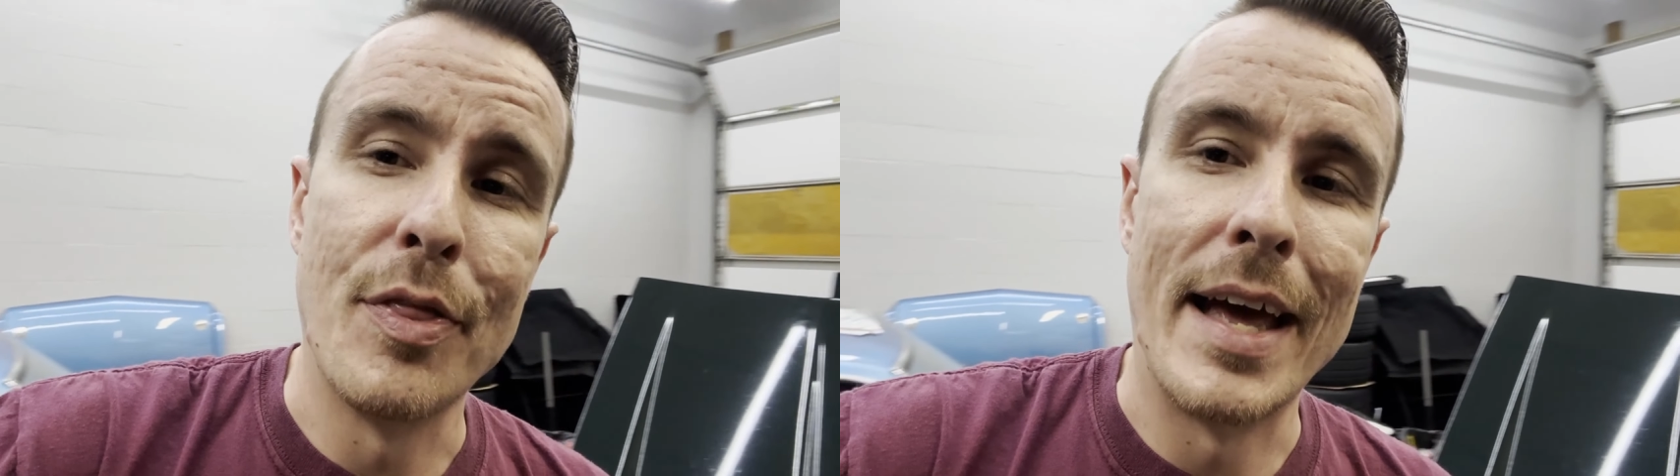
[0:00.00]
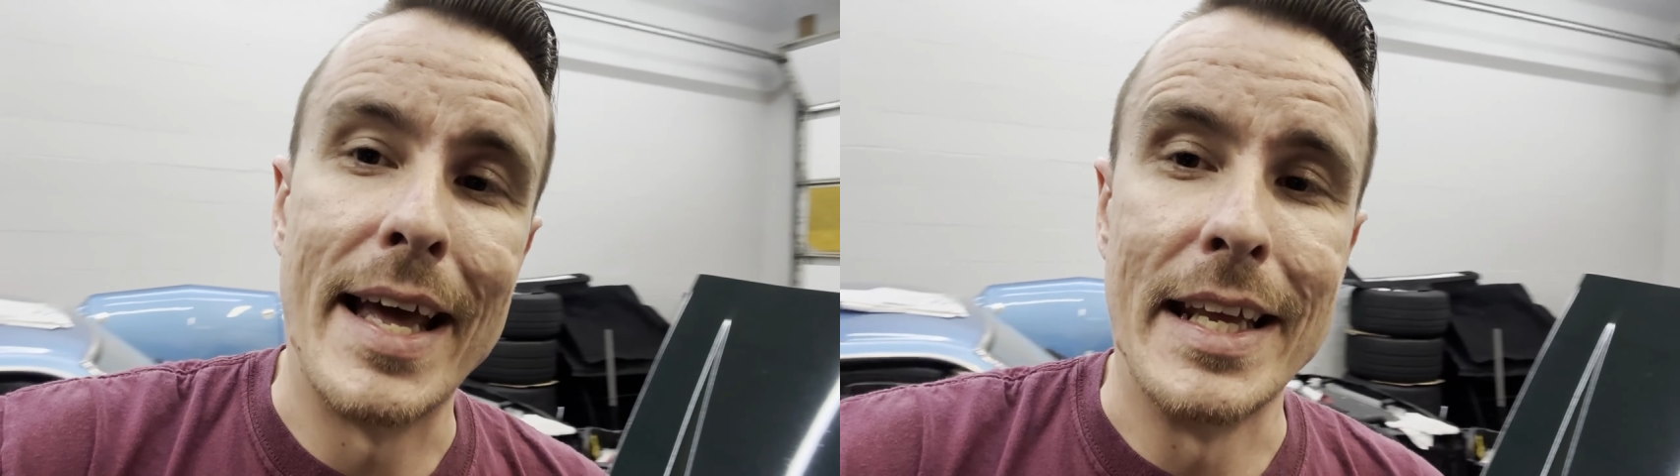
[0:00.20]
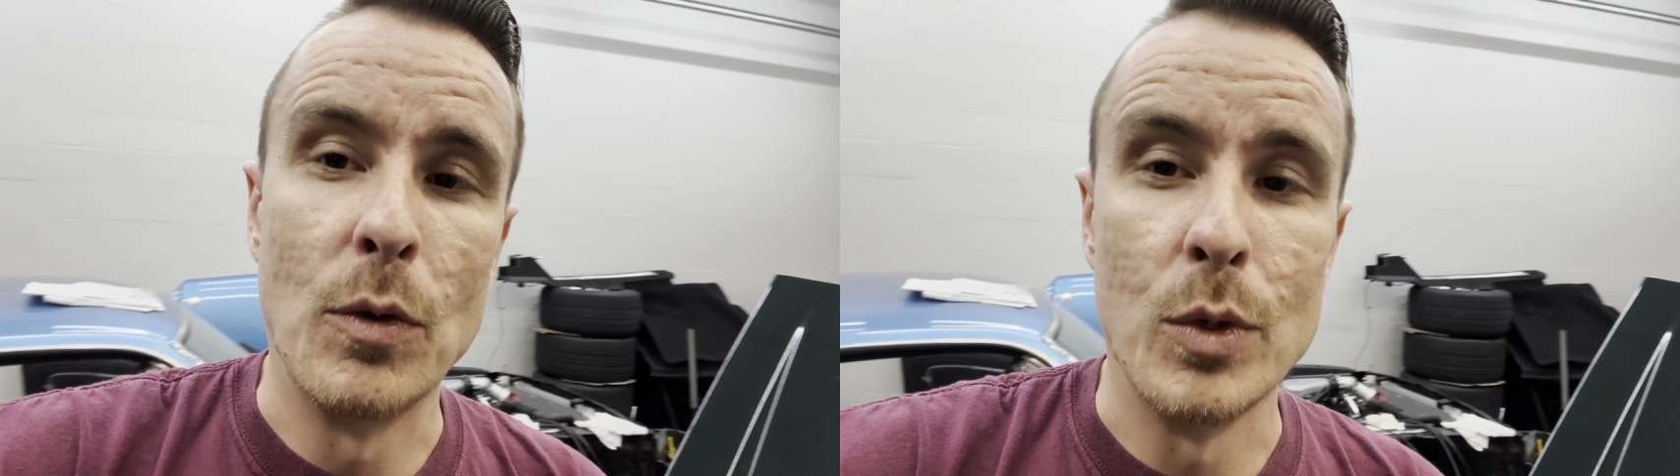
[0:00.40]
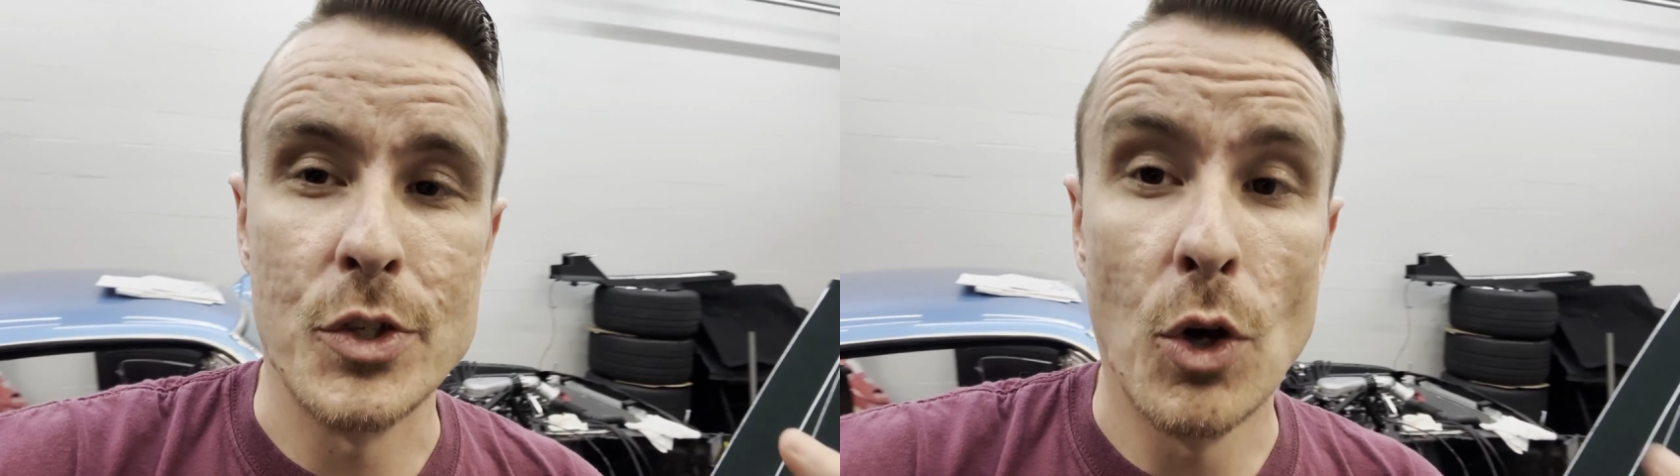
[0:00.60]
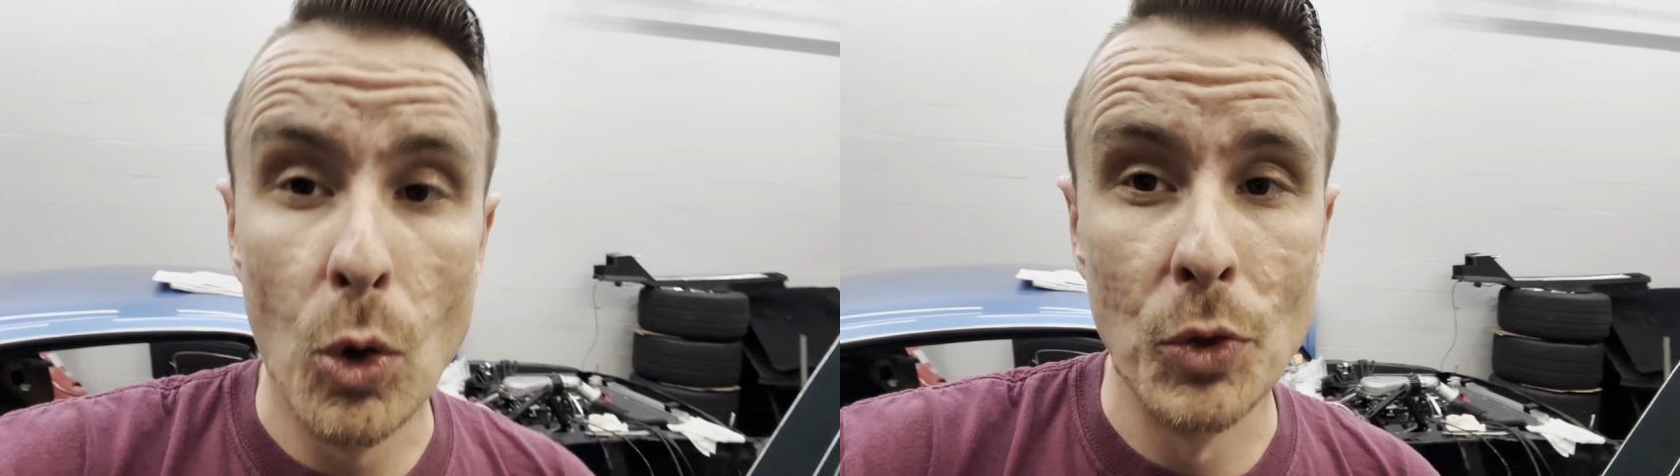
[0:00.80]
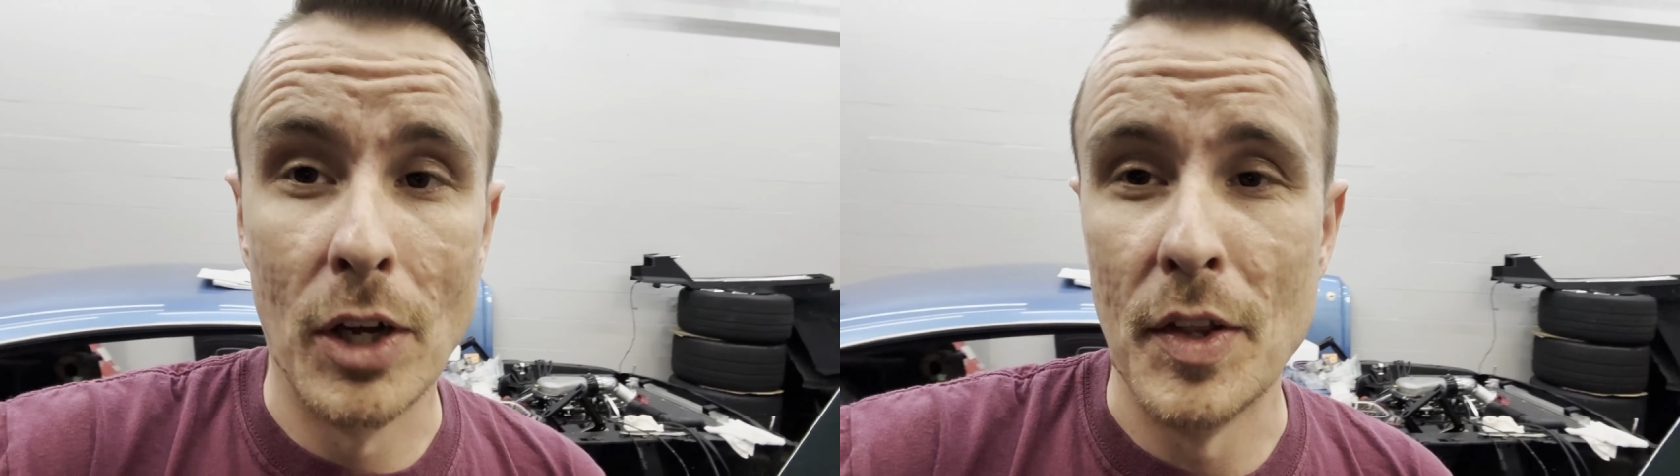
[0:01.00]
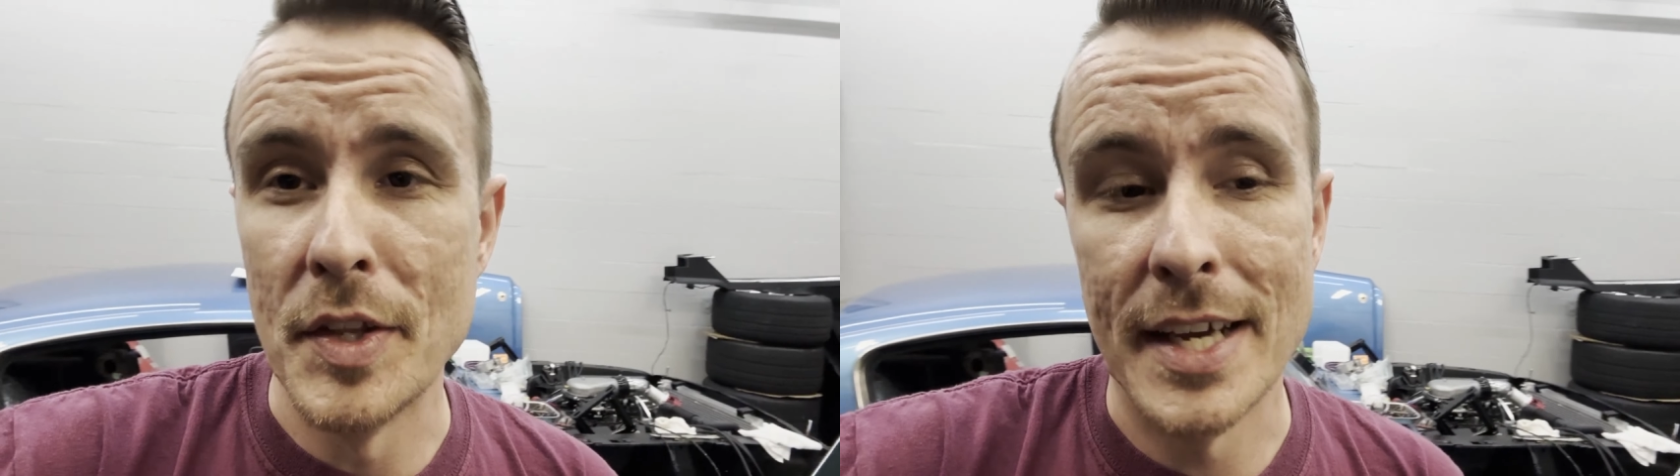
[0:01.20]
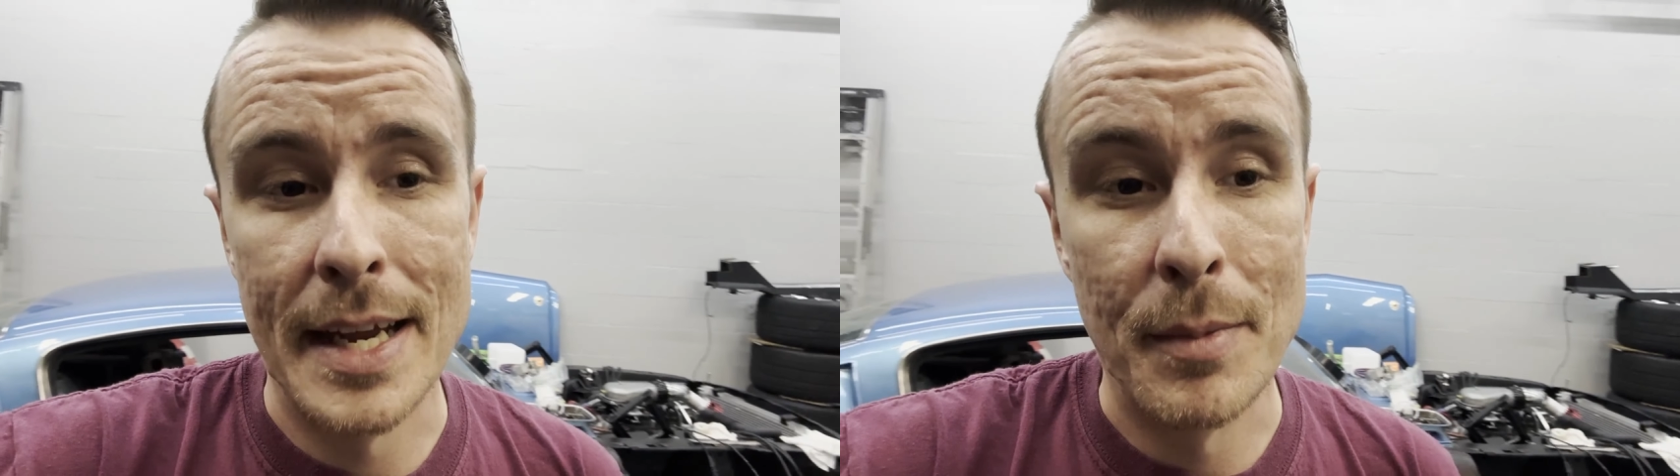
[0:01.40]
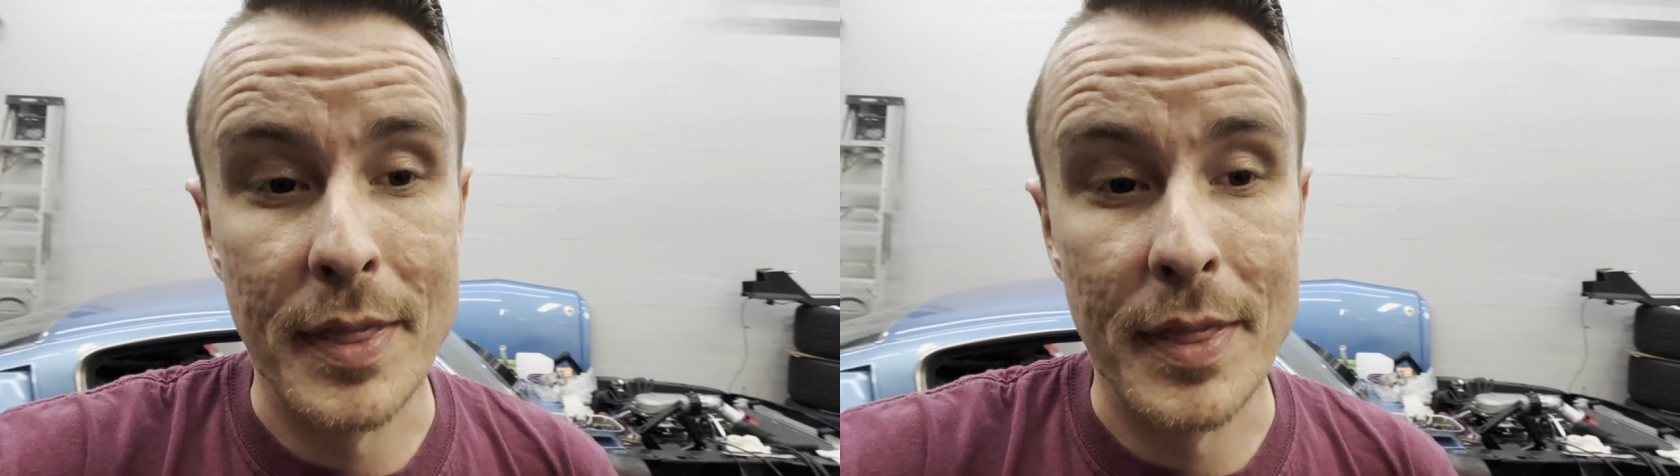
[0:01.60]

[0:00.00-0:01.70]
that it was cold all the time and